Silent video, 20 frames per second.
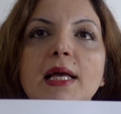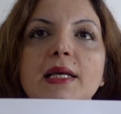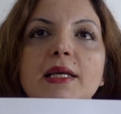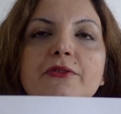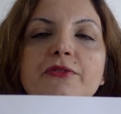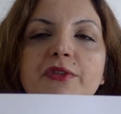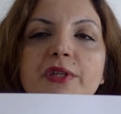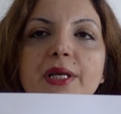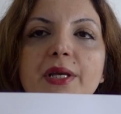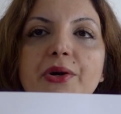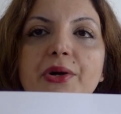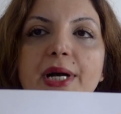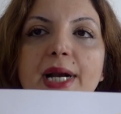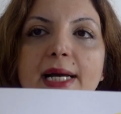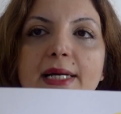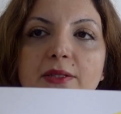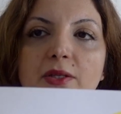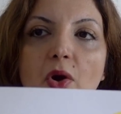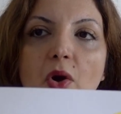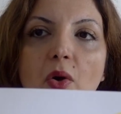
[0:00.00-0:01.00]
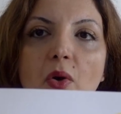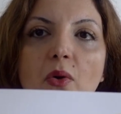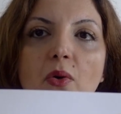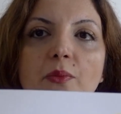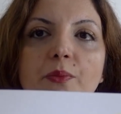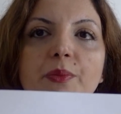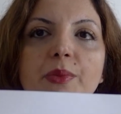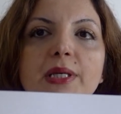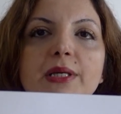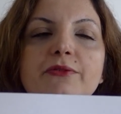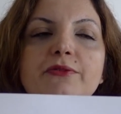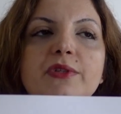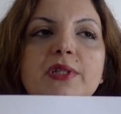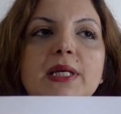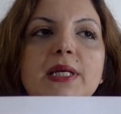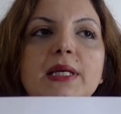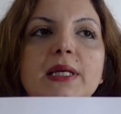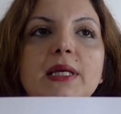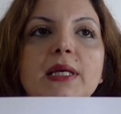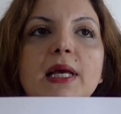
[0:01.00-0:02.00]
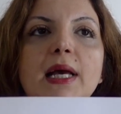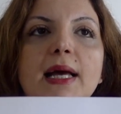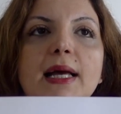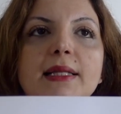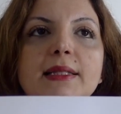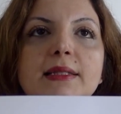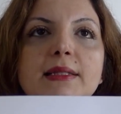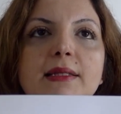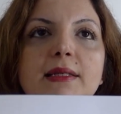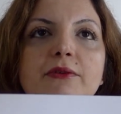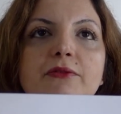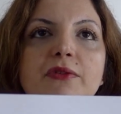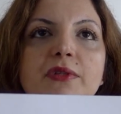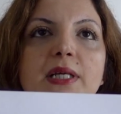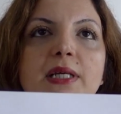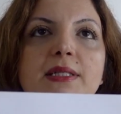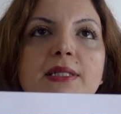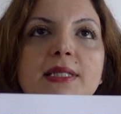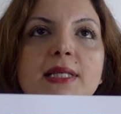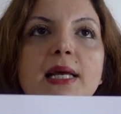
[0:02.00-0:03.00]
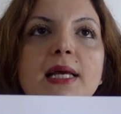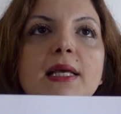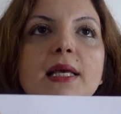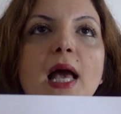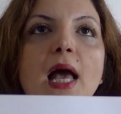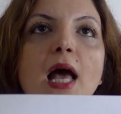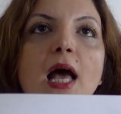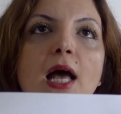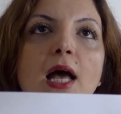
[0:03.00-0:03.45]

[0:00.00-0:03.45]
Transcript: if they are at home, if they say,